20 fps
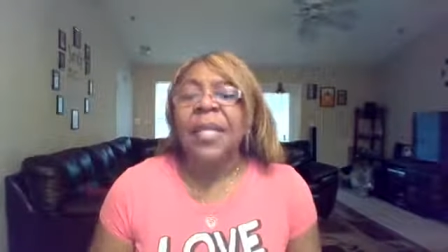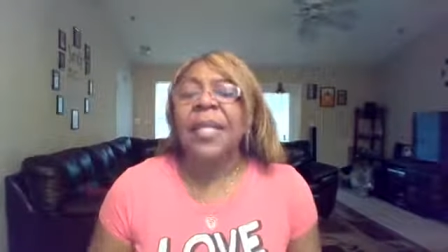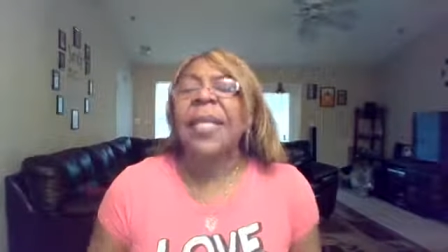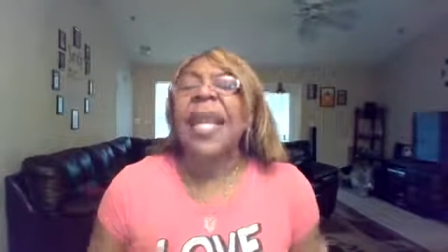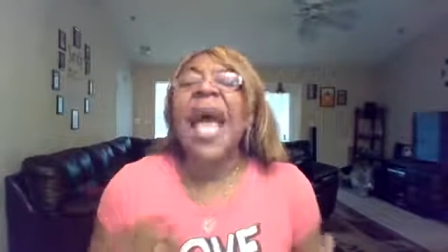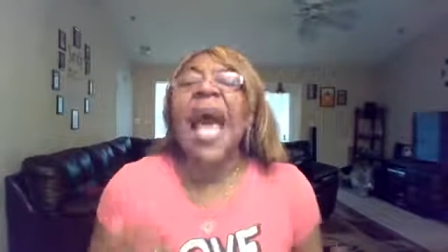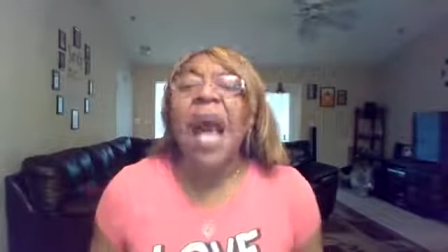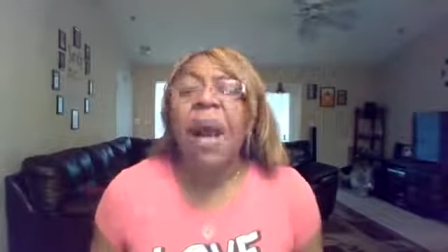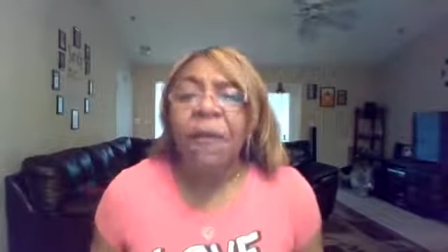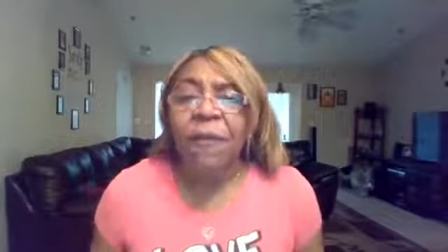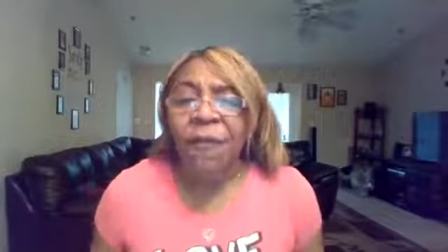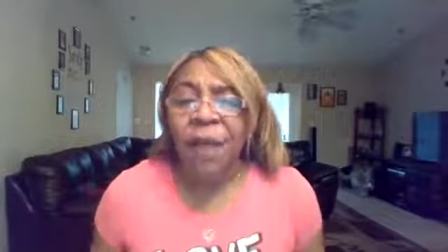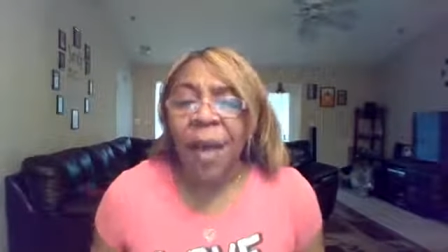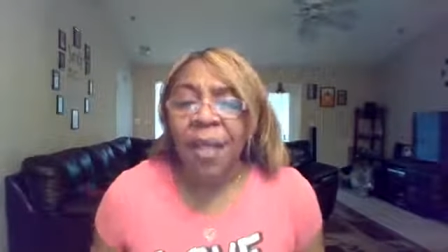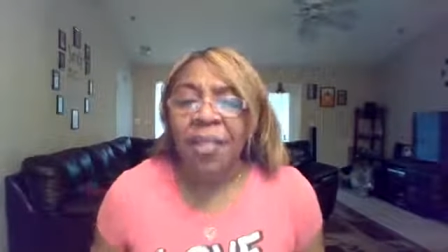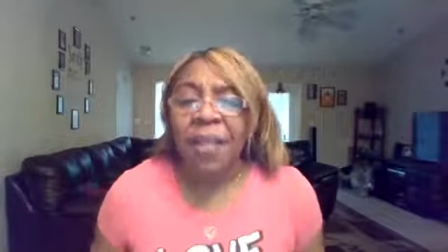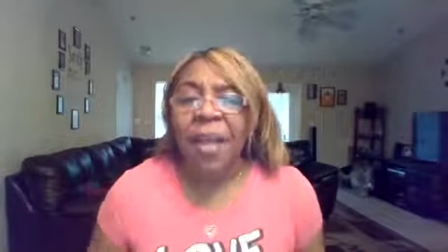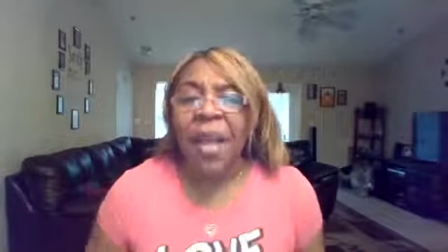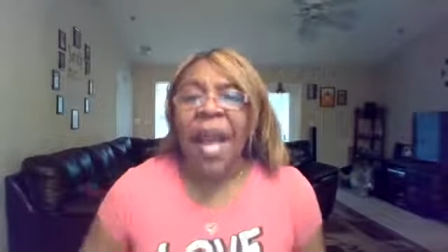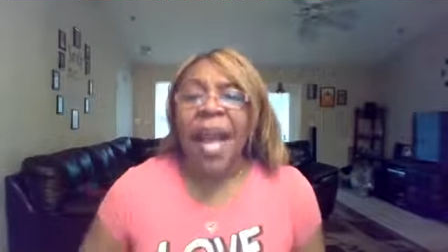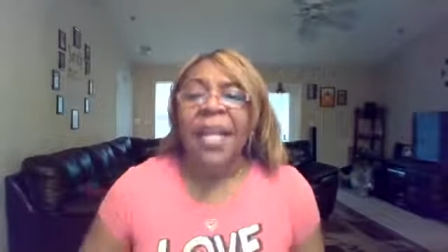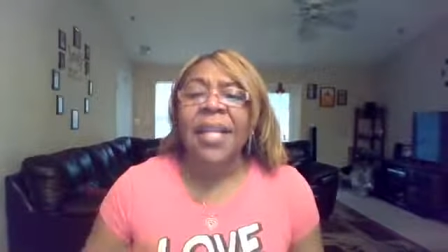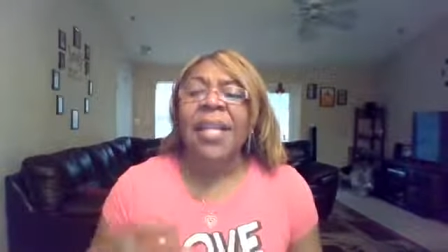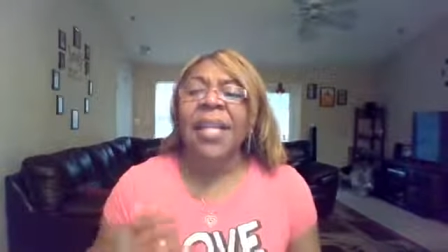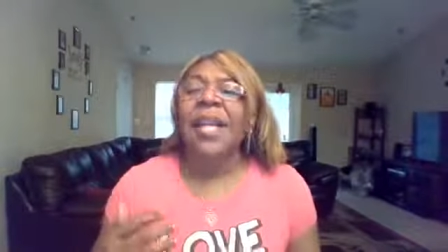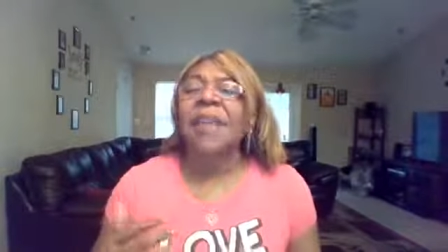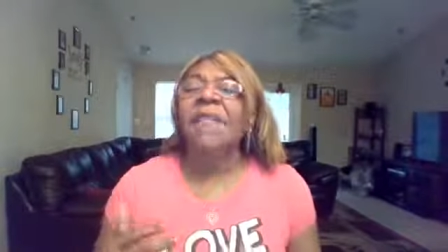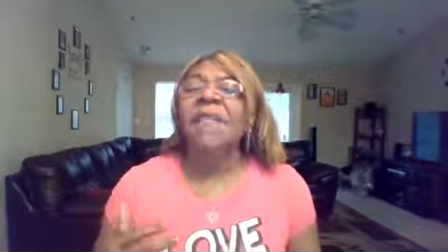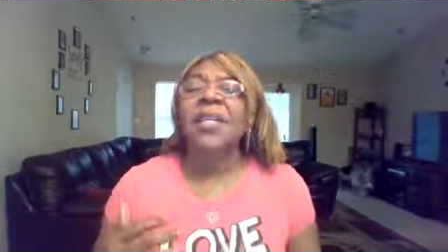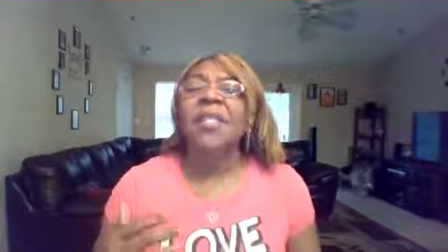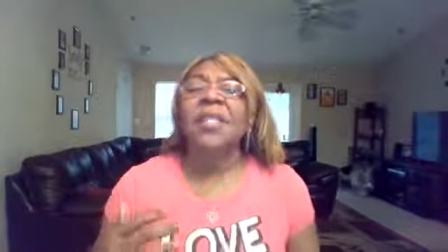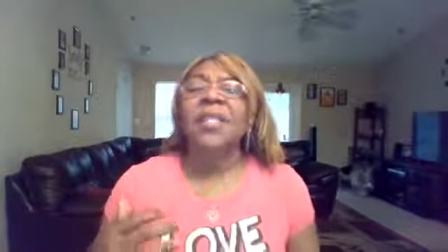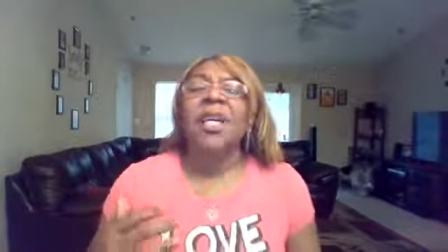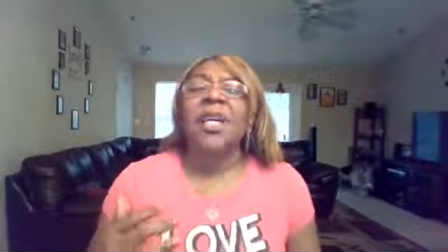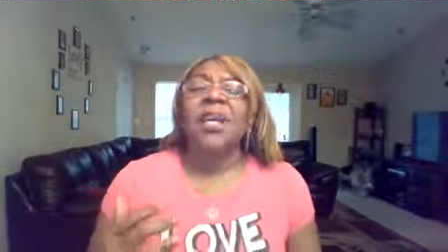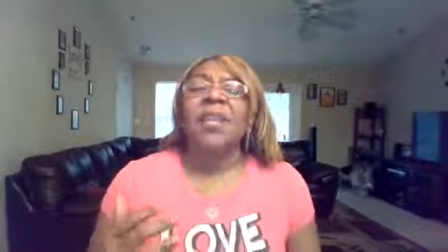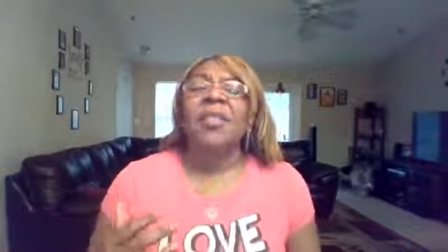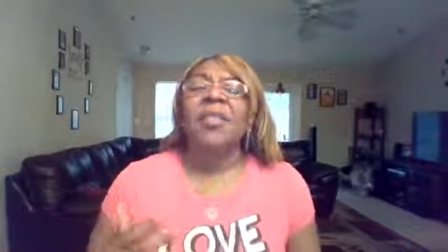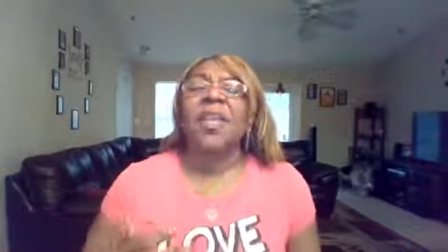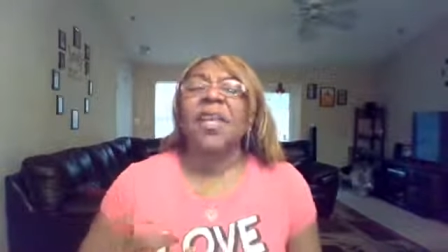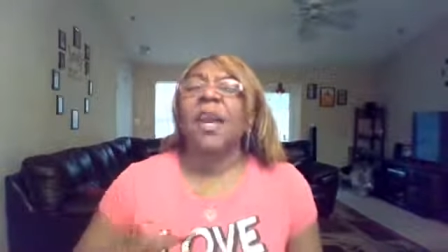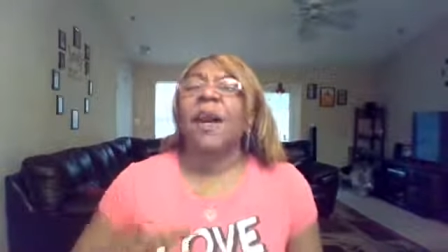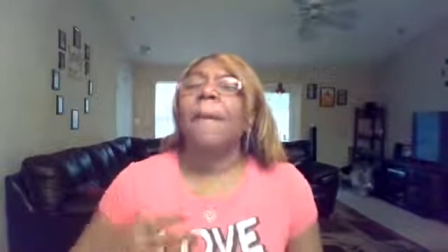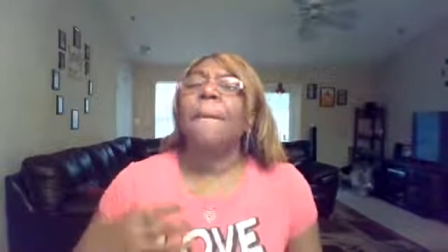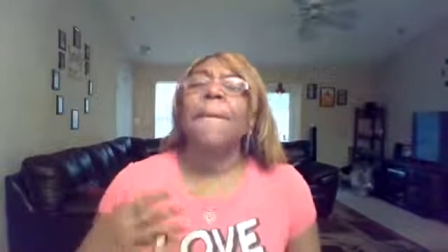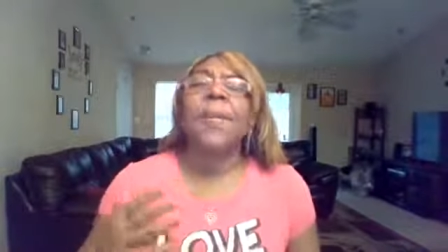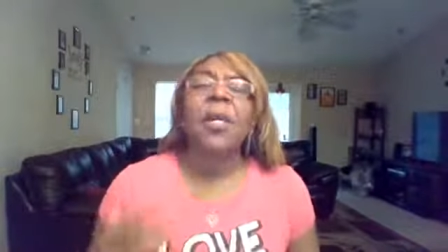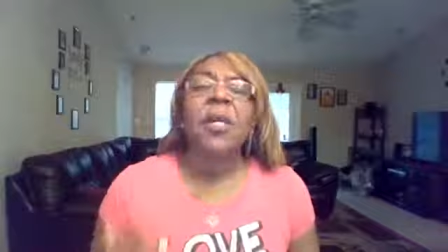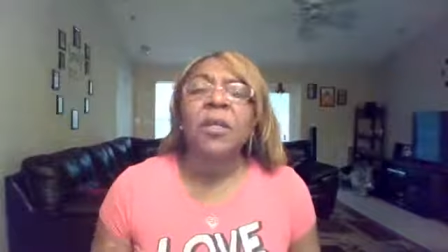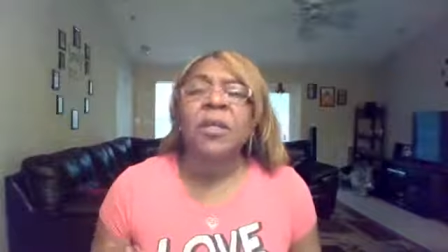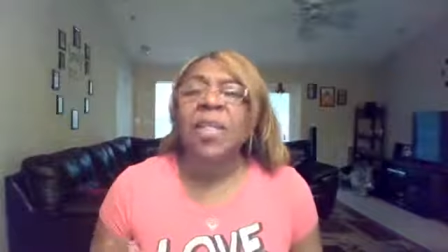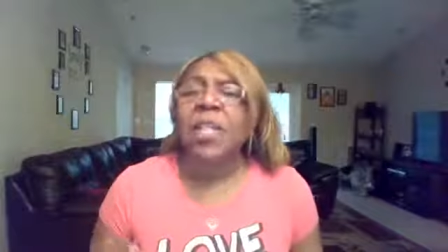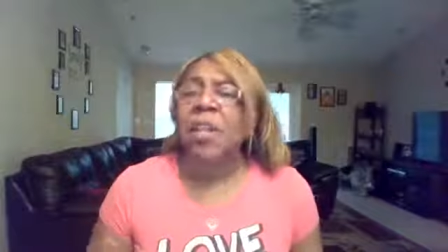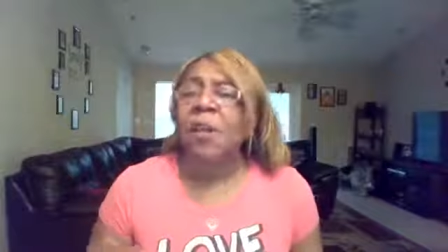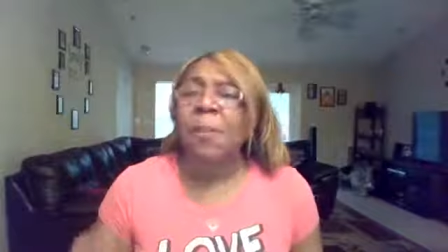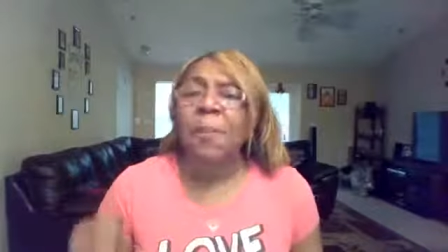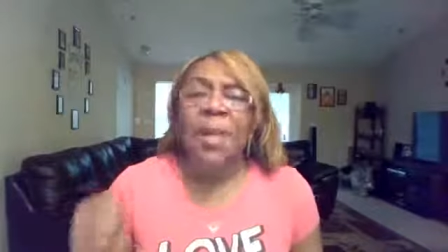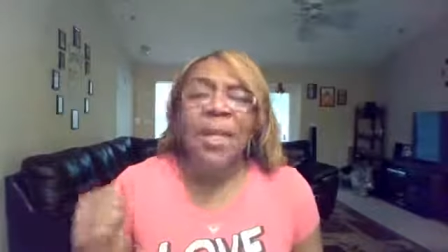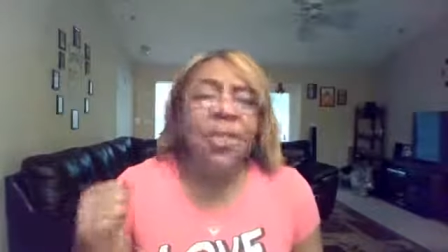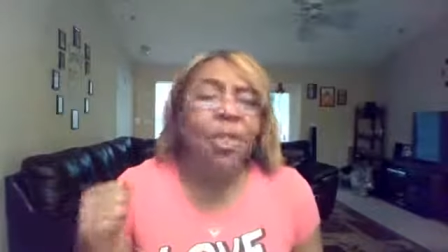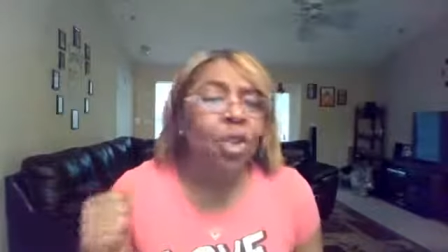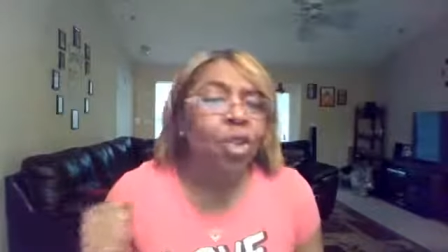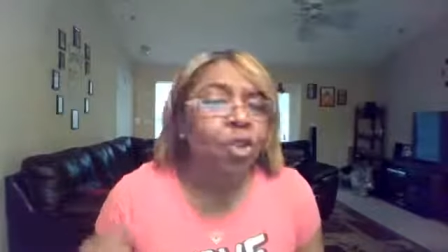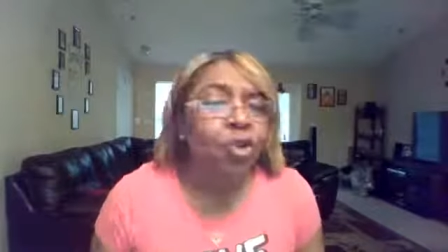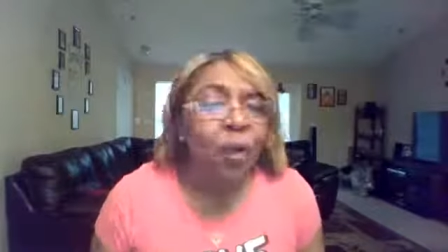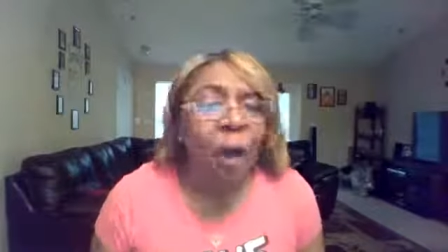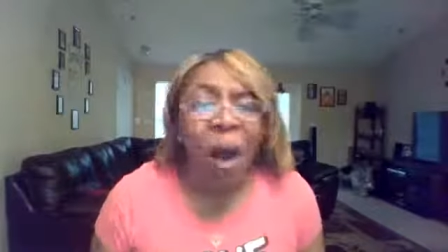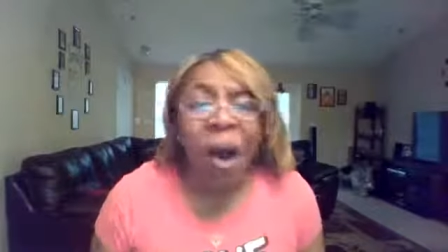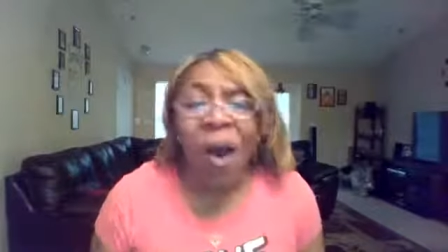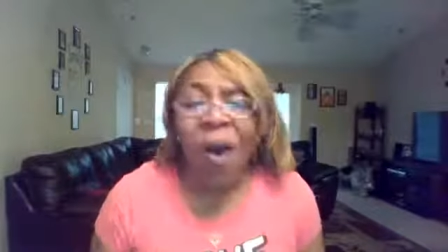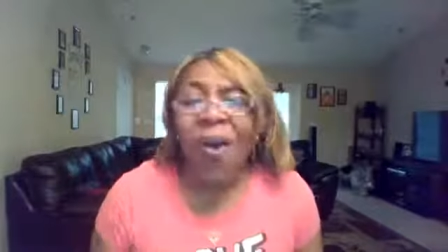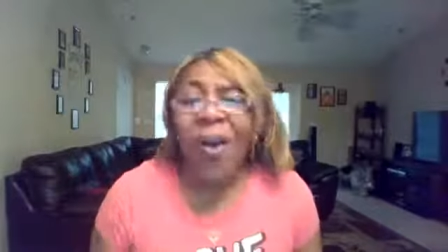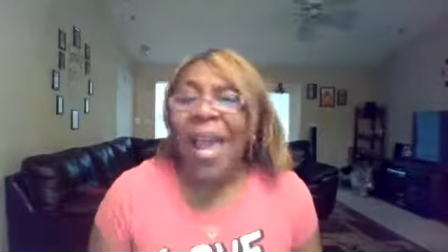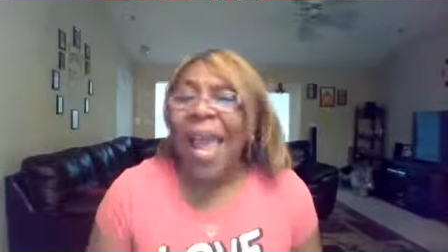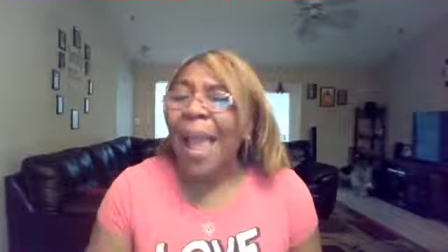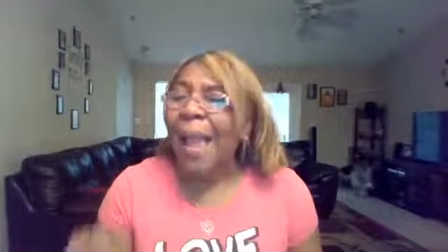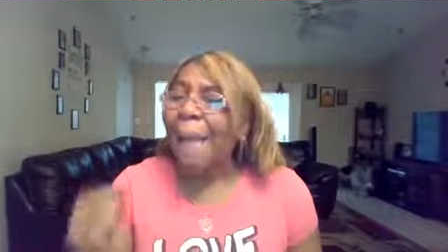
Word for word: Now, Father God, give us the ability to be strong